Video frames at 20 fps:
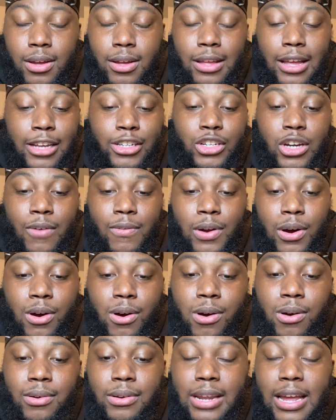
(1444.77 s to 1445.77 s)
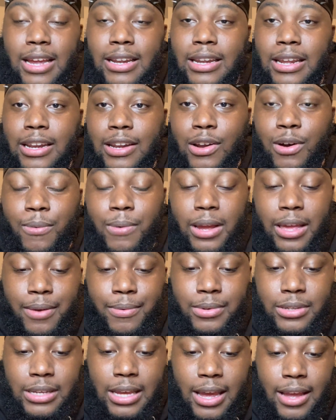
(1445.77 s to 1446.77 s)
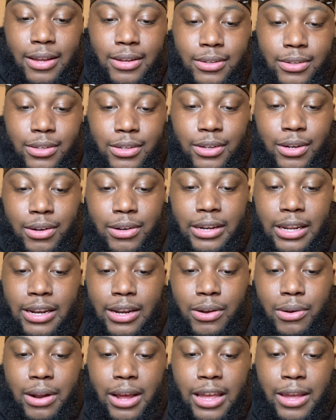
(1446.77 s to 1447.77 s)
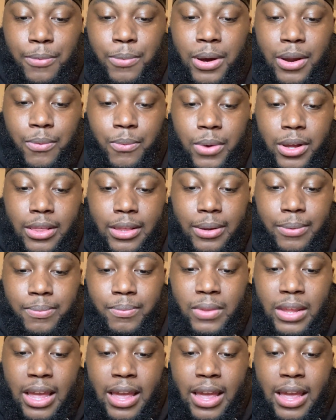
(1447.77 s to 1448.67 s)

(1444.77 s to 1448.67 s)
They traveled a whole day, didn't know where he was at you know, didn't know that he wasn't with them.